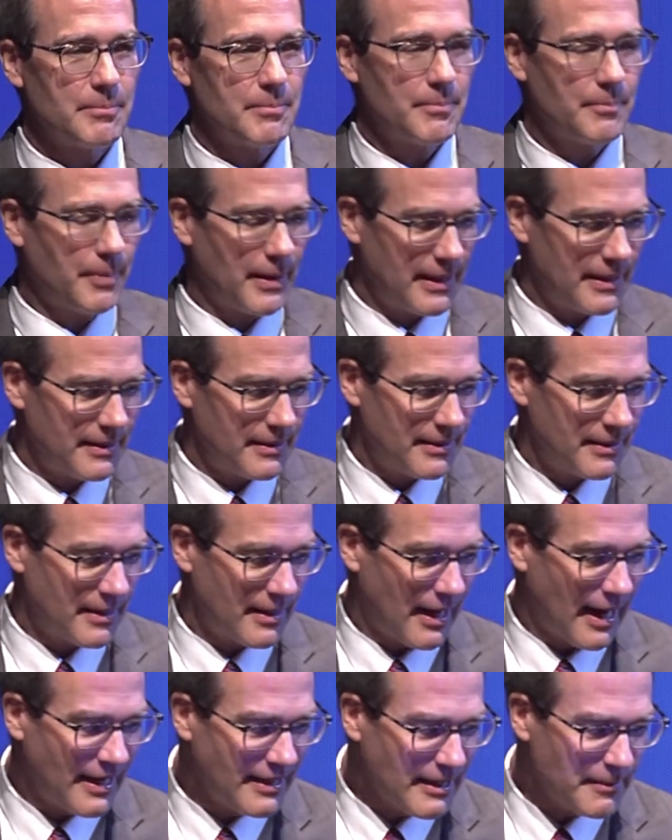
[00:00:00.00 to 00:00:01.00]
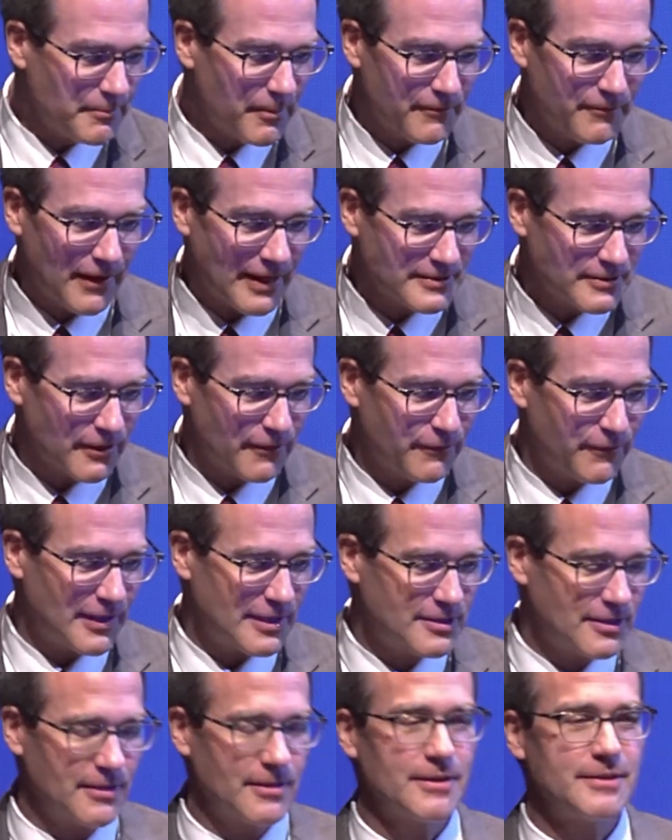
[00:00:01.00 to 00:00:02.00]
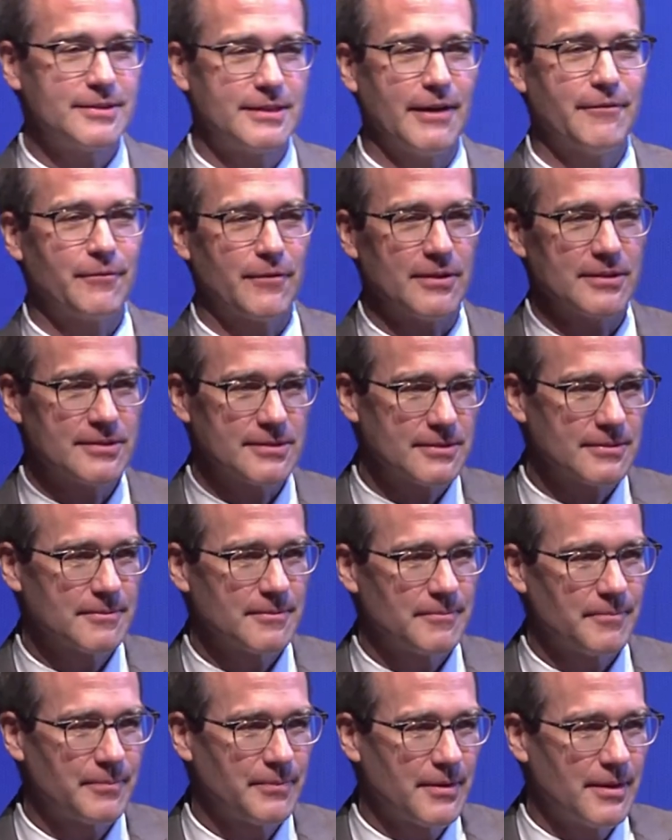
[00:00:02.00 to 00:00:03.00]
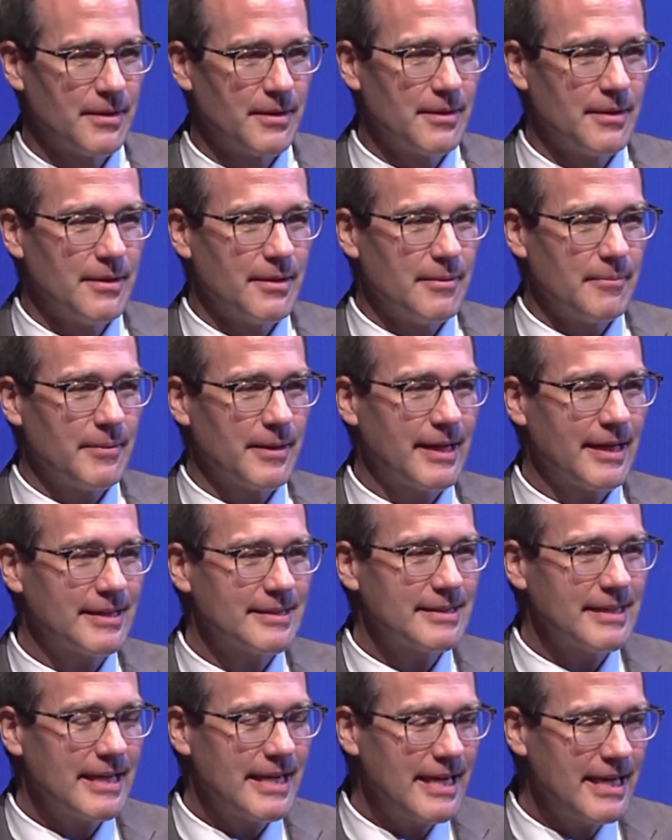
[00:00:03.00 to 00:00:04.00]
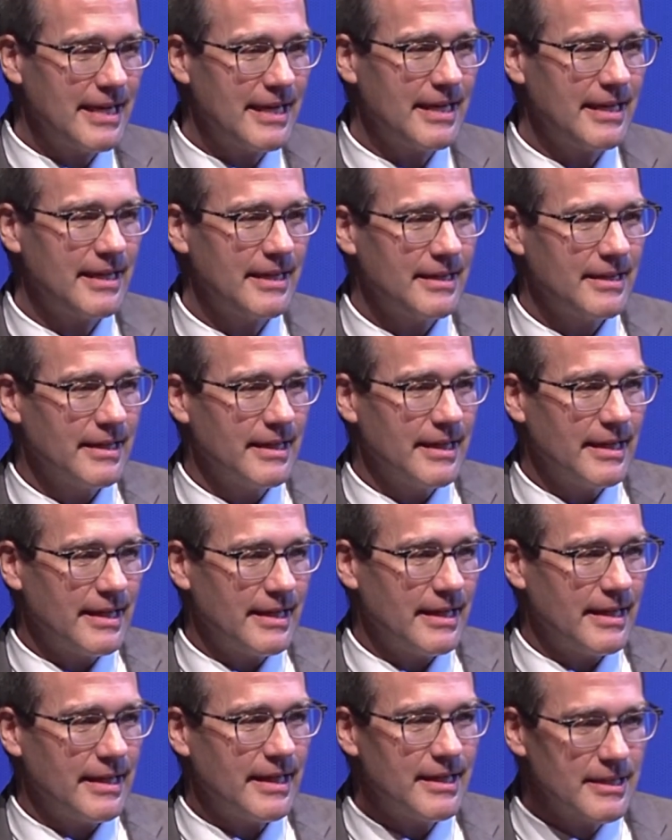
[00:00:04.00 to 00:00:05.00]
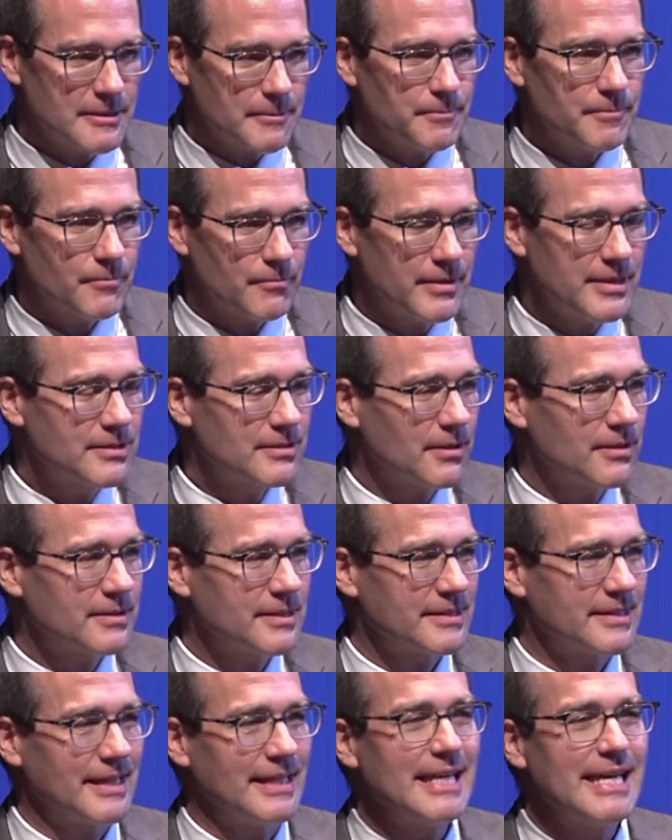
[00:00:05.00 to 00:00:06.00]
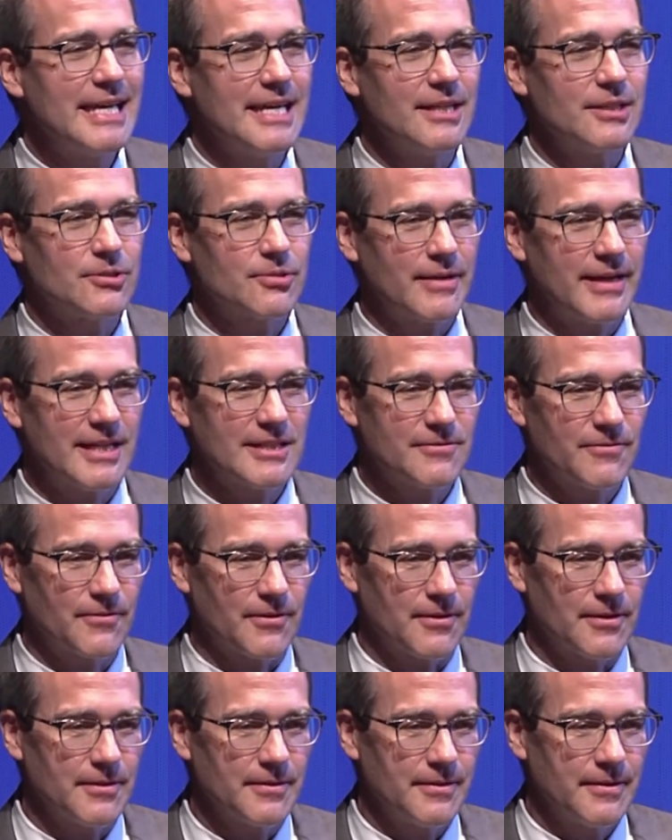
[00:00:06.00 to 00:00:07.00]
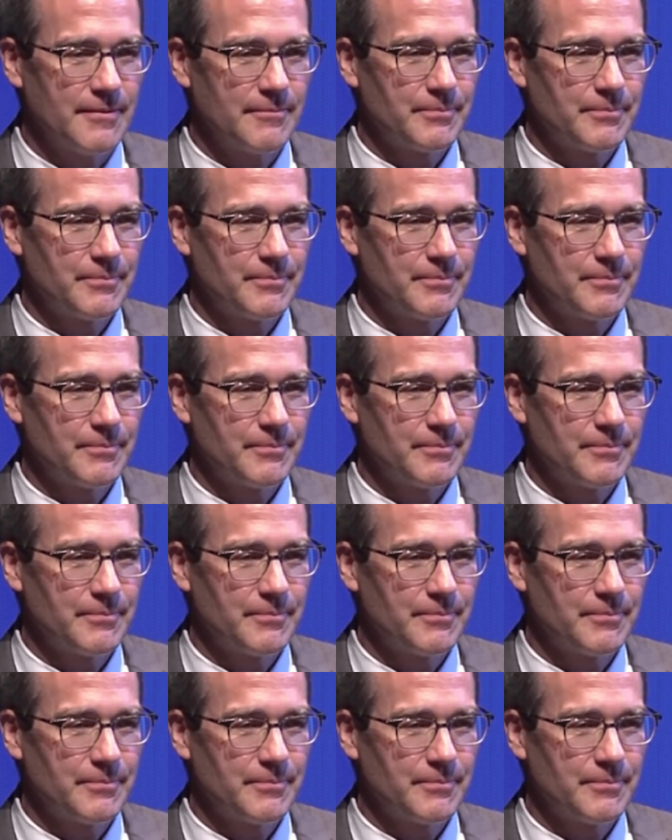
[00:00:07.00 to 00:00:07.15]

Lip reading: But I think Professor Fisher differs because his research is in heat transfer,